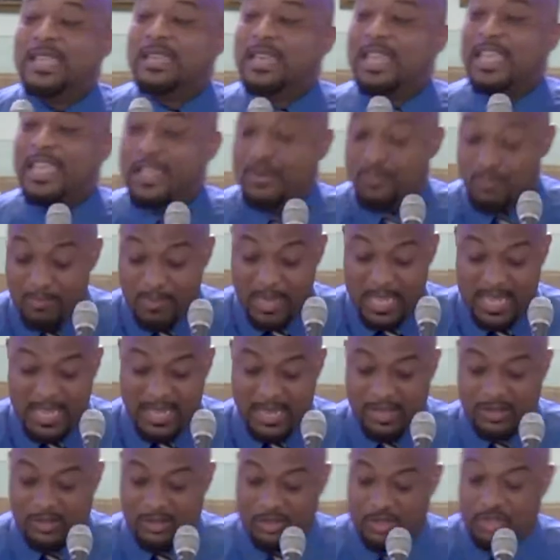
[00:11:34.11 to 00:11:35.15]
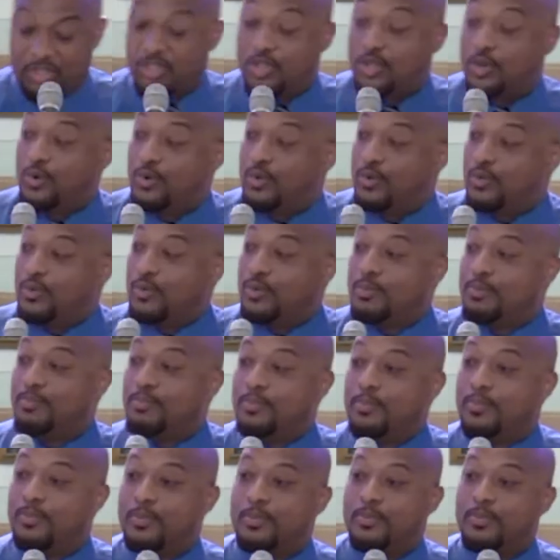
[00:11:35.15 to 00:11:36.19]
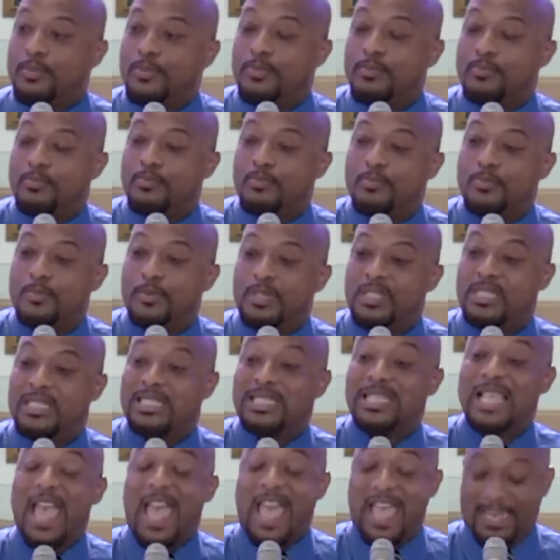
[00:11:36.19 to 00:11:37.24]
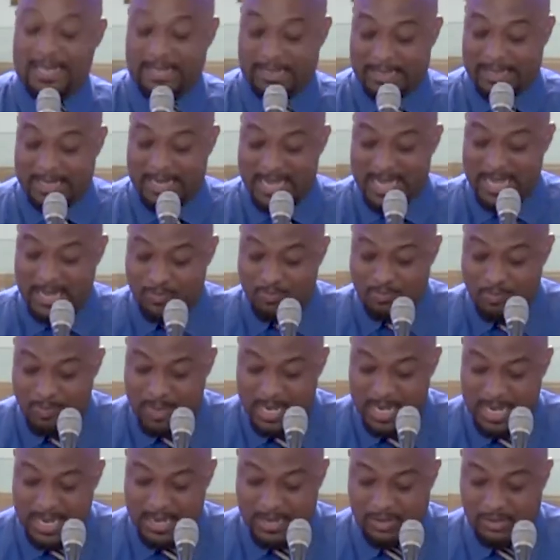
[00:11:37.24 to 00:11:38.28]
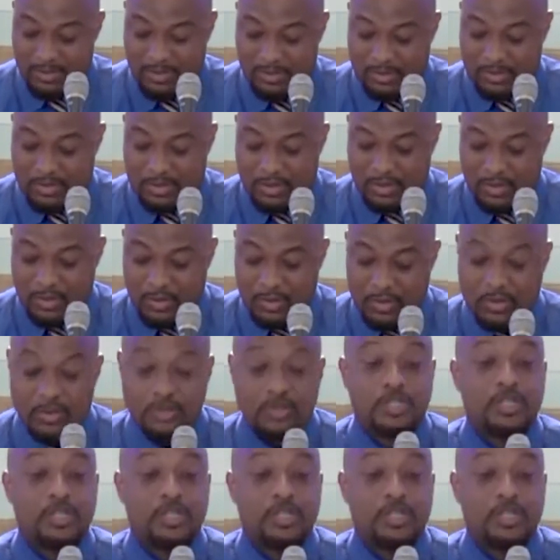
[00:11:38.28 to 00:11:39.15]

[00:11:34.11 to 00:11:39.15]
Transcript: it means to set, it means to